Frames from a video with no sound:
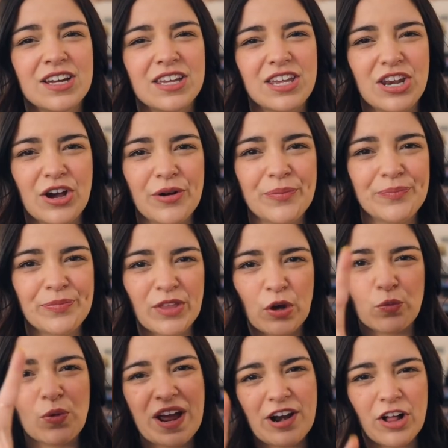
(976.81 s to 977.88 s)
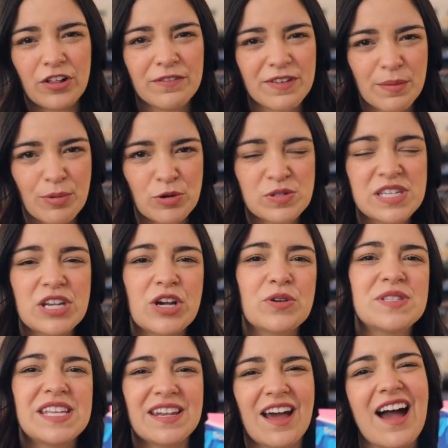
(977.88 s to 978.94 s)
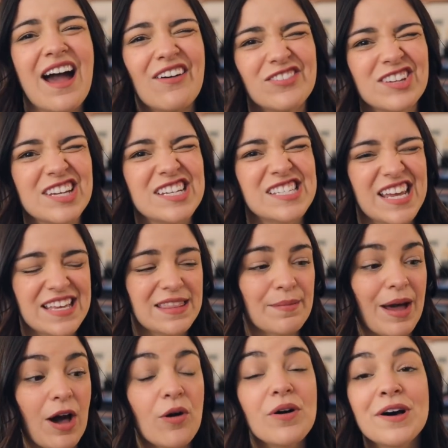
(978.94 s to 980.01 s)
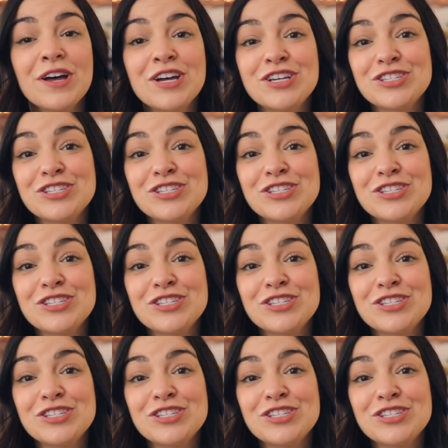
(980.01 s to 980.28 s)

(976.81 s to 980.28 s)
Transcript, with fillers: you know, write all over the post-it notes and not have to like take them out.